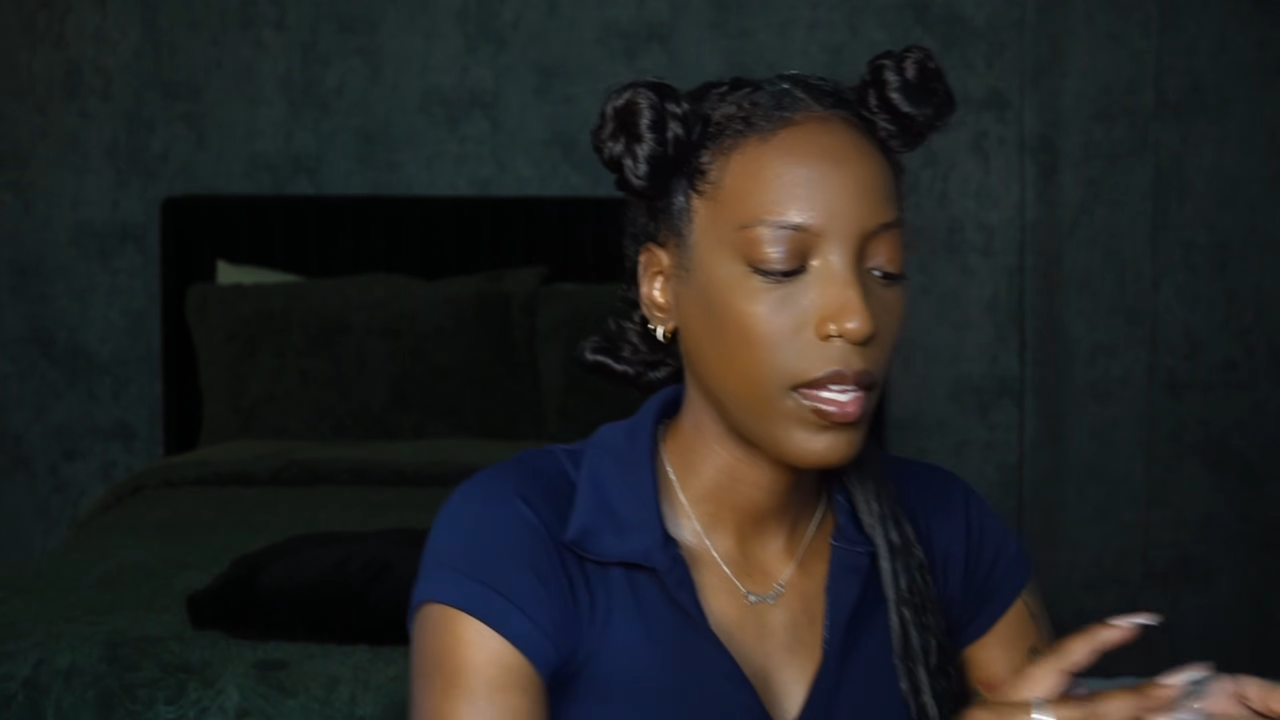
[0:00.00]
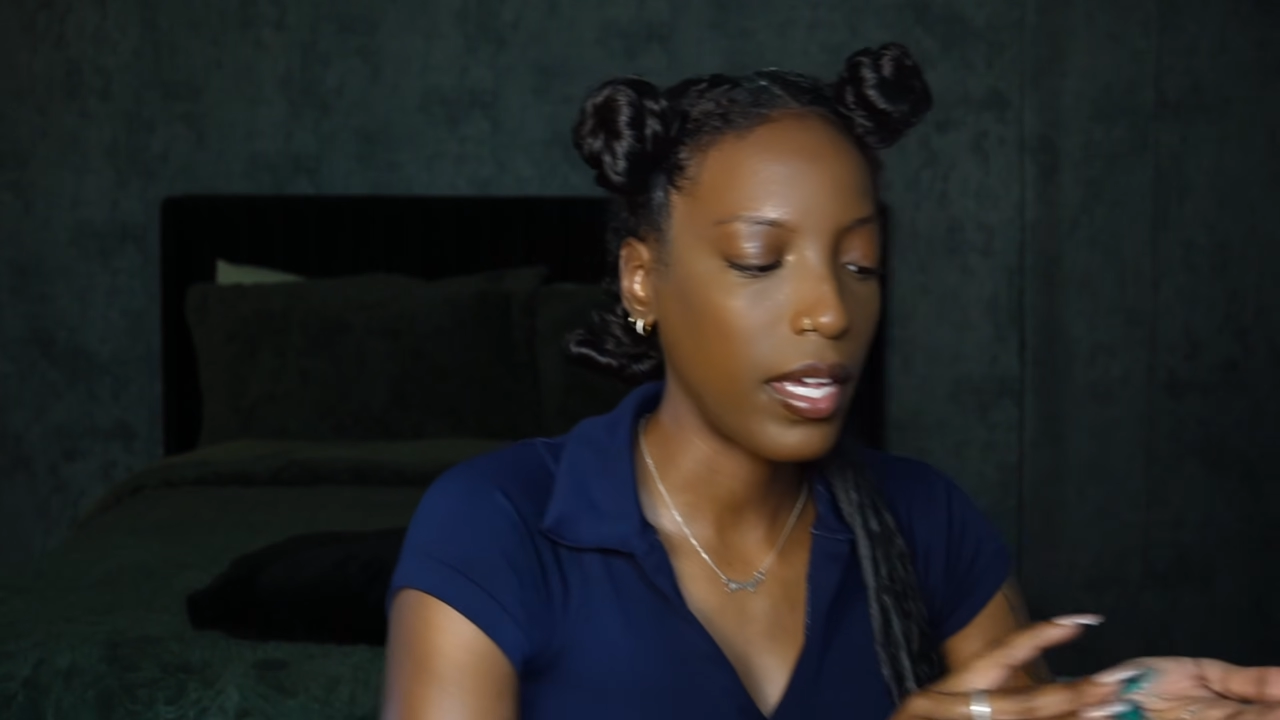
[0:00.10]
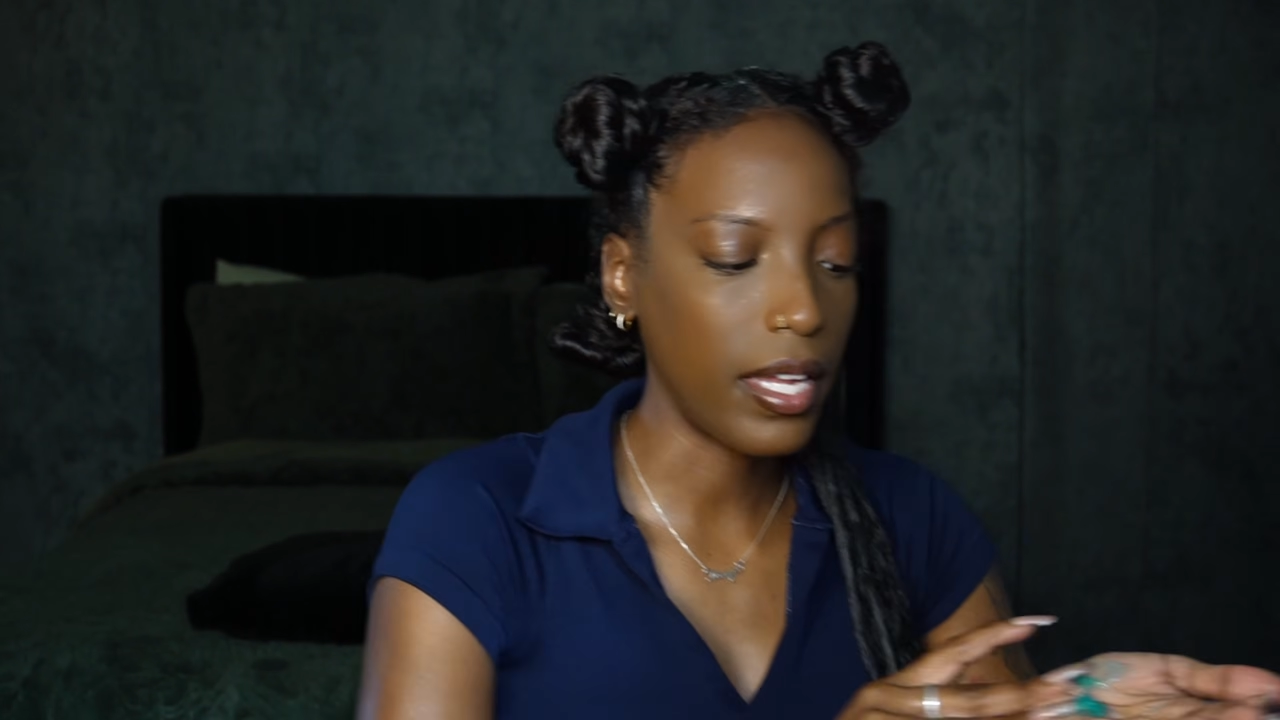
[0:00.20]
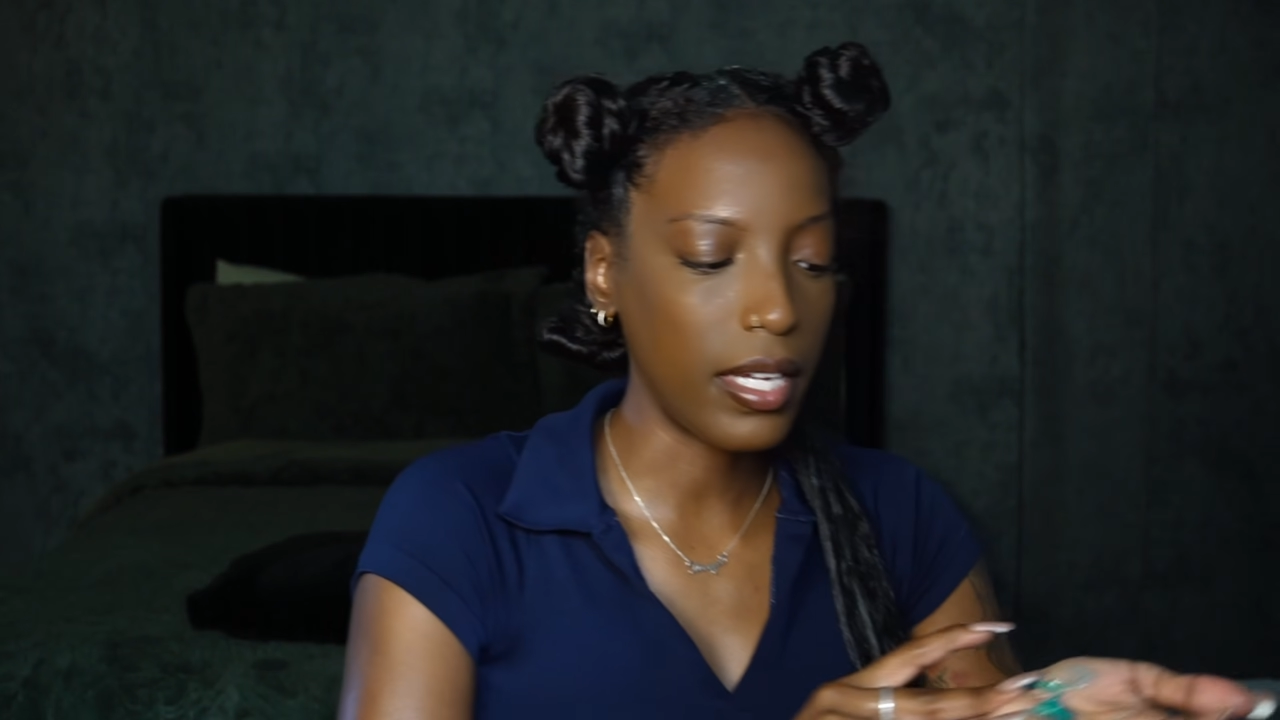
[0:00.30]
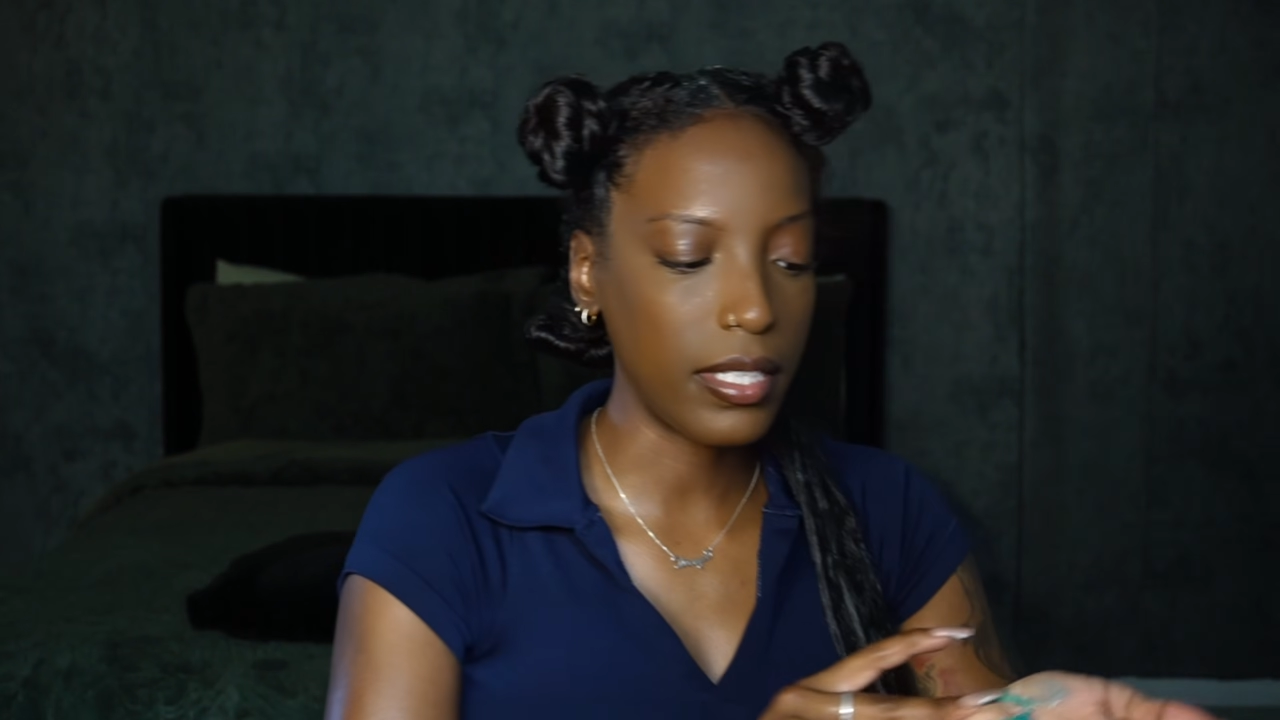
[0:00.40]

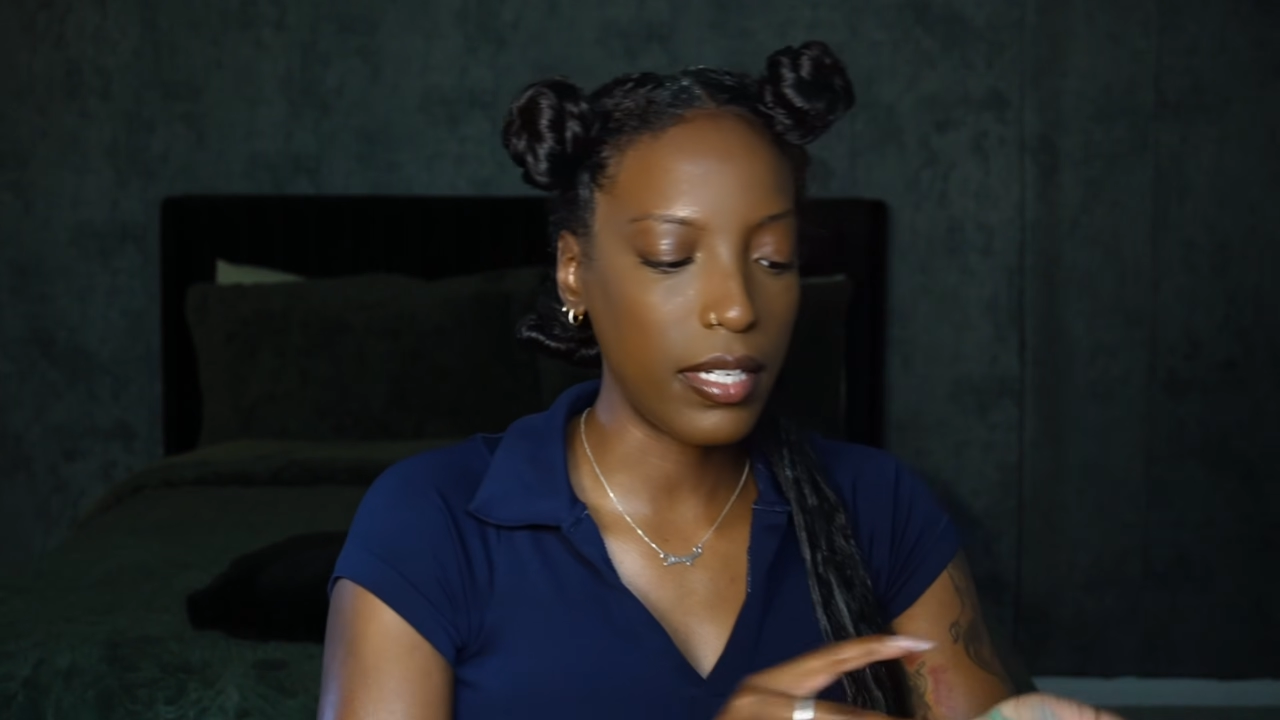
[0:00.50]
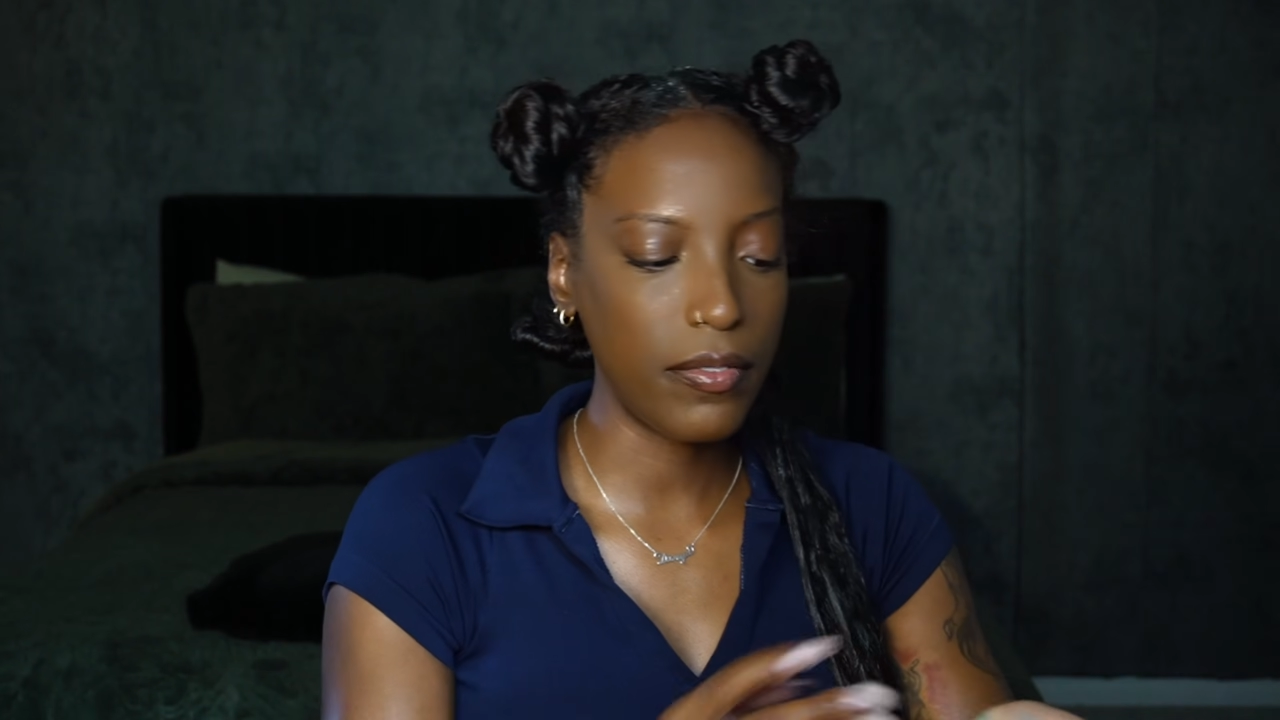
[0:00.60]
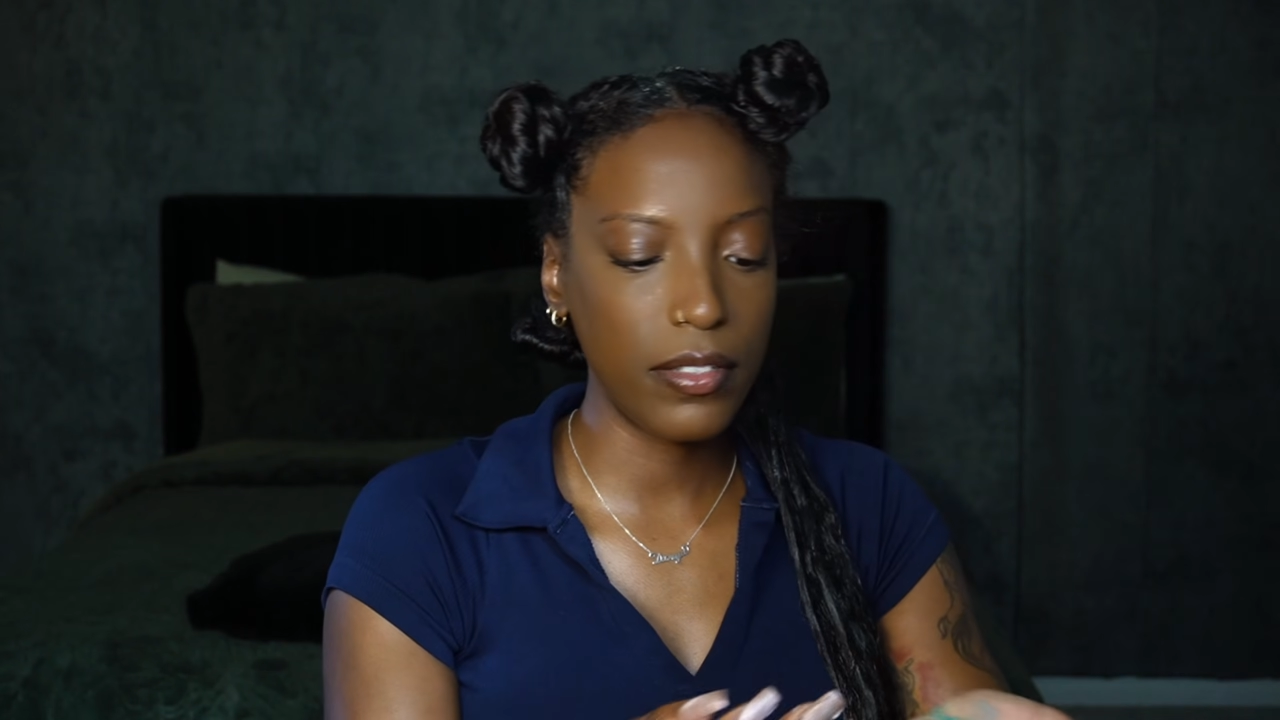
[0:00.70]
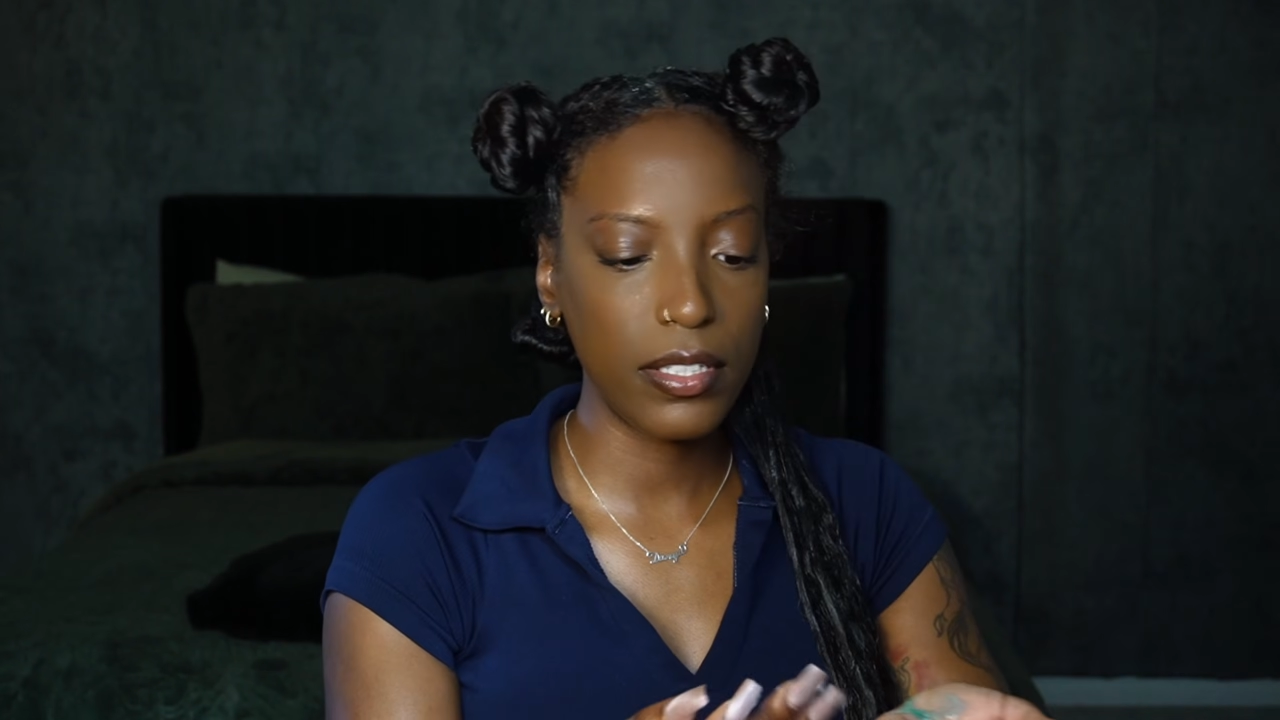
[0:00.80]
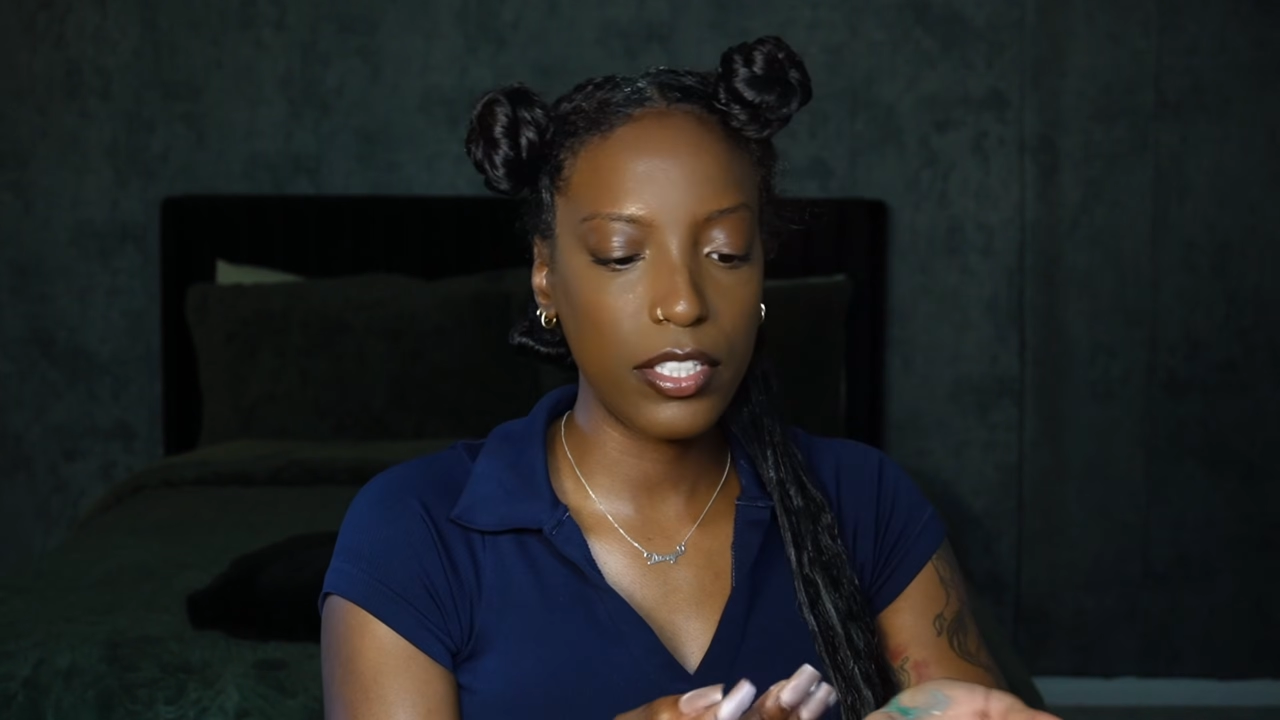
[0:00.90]
And I
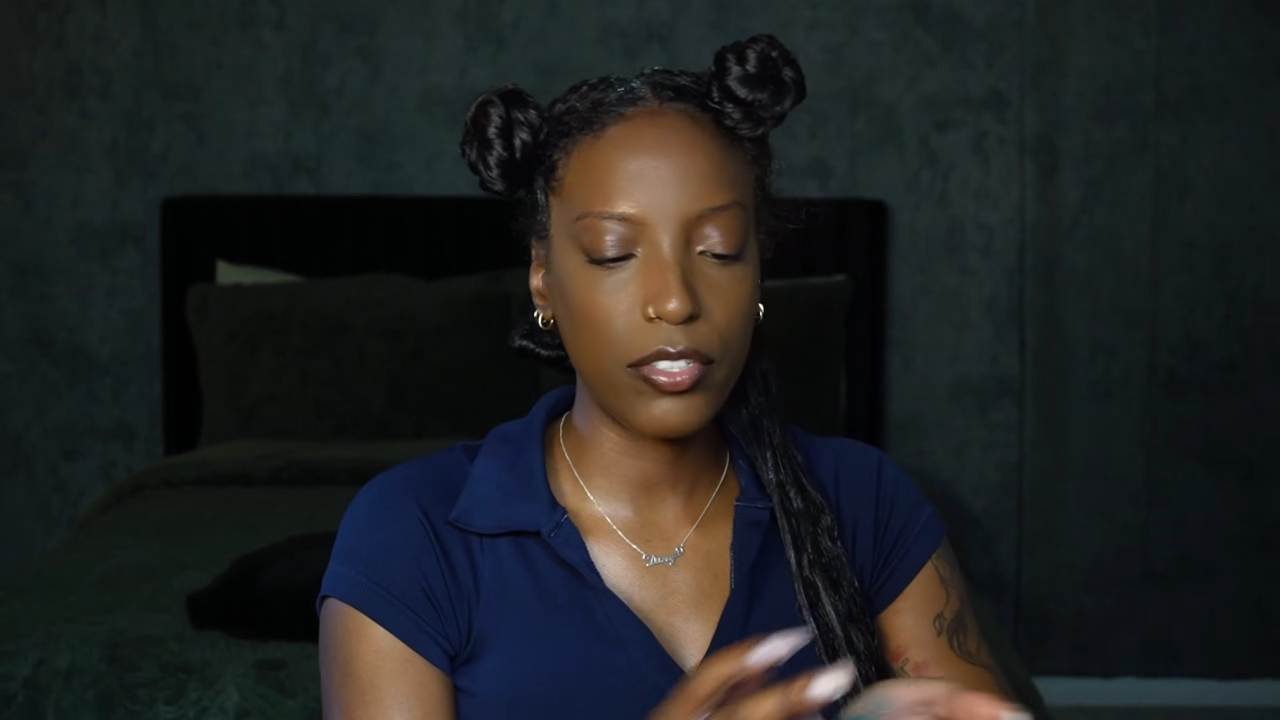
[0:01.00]
definitely